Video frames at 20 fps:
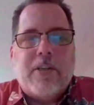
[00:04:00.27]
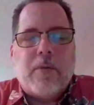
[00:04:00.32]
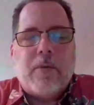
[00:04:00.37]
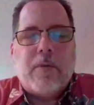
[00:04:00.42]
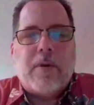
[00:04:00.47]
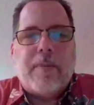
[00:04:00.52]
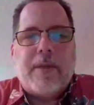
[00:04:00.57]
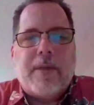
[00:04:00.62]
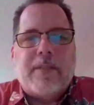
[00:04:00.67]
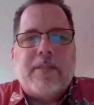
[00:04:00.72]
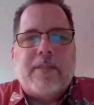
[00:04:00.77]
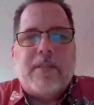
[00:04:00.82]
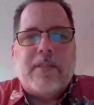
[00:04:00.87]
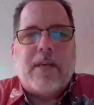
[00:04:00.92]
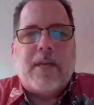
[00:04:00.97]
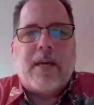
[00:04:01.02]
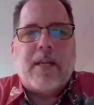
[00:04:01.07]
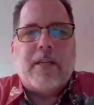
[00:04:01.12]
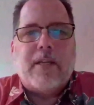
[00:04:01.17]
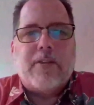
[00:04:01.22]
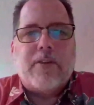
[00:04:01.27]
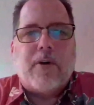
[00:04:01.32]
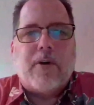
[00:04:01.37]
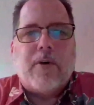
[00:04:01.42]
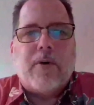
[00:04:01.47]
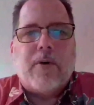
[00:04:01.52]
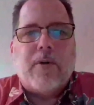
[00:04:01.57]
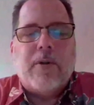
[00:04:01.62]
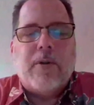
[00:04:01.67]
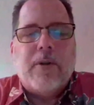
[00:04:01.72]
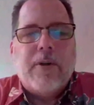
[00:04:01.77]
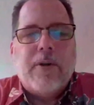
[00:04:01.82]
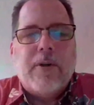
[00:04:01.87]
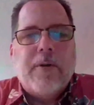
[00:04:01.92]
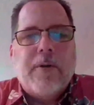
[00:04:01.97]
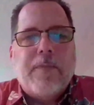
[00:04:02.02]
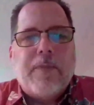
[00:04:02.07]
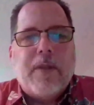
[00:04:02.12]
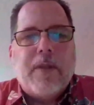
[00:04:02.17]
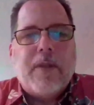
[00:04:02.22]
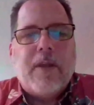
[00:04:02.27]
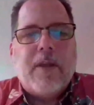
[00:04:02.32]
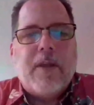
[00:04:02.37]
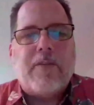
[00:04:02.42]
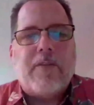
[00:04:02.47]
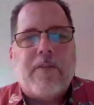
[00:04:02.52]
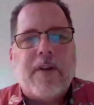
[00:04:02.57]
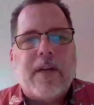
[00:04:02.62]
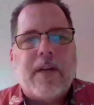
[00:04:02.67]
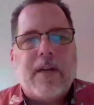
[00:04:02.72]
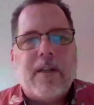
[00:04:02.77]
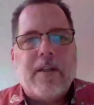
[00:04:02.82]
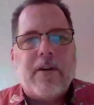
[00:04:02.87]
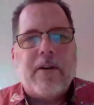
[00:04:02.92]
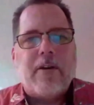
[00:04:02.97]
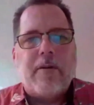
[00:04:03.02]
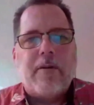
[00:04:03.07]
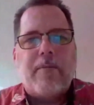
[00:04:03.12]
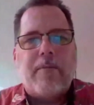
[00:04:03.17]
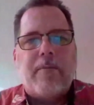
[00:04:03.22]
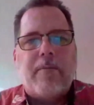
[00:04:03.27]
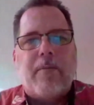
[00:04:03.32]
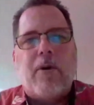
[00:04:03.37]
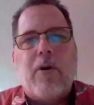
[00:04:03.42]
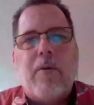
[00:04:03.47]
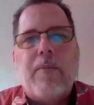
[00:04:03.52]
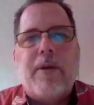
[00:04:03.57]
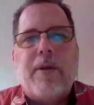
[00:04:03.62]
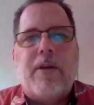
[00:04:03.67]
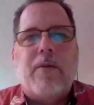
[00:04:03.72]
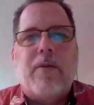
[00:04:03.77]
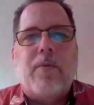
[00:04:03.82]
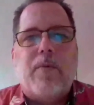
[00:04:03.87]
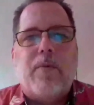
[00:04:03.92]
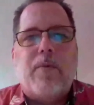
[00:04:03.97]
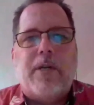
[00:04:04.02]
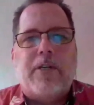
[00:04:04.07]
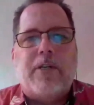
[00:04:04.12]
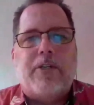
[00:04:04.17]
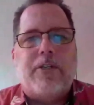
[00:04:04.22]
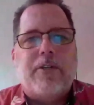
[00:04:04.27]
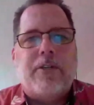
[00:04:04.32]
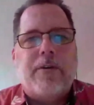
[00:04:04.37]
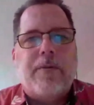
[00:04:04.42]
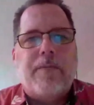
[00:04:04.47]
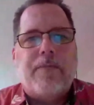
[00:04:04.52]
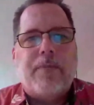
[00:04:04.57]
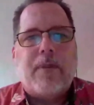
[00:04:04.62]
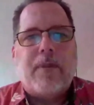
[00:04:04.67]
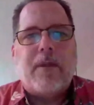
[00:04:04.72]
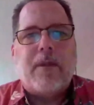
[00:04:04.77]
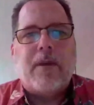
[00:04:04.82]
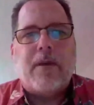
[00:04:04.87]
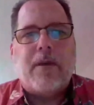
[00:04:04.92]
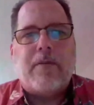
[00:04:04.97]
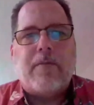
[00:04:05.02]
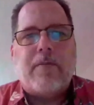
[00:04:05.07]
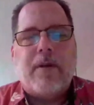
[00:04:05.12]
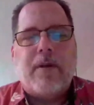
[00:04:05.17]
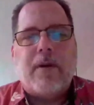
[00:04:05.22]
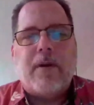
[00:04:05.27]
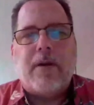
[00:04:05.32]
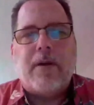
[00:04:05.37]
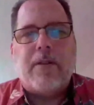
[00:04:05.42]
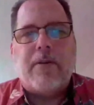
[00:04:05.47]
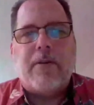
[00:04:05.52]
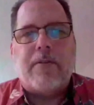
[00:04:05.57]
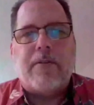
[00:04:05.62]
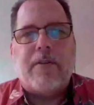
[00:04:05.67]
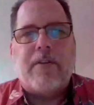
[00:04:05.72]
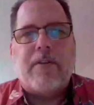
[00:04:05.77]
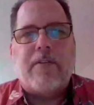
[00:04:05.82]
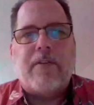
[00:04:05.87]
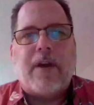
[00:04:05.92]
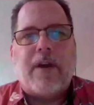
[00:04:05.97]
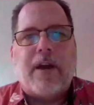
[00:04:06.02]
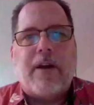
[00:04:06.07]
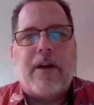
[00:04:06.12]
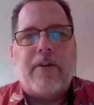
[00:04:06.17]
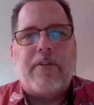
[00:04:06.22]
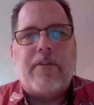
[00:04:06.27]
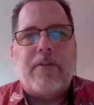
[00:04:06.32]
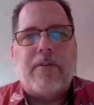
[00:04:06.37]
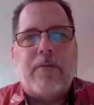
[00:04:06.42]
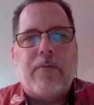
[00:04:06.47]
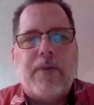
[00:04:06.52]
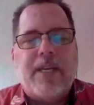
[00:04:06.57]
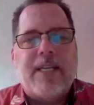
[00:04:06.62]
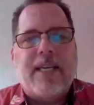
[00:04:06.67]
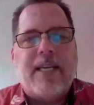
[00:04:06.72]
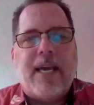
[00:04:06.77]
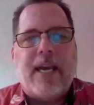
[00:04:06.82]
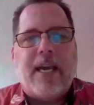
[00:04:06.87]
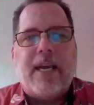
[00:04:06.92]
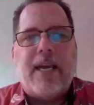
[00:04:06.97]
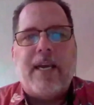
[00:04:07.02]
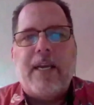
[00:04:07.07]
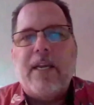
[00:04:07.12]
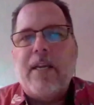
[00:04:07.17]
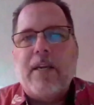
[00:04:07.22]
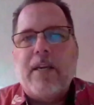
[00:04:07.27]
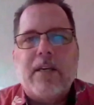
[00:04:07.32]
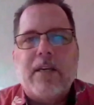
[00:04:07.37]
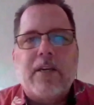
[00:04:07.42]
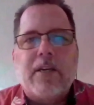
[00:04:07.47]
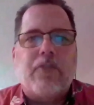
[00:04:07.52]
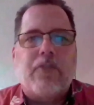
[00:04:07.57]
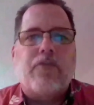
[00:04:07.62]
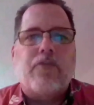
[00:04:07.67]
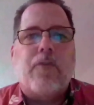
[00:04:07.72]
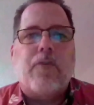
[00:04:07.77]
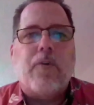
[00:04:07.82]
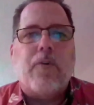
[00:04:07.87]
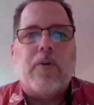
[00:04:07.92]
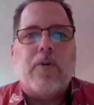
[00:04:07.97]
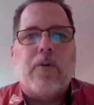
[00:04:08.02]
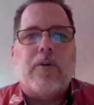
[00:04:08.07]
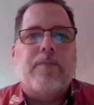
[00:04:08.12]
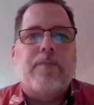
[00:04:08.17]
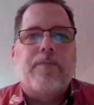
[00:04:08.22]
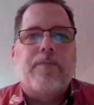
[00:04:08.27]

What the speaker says: one about society as a whole. And there's a very clear moment at which there's a desire to regain control.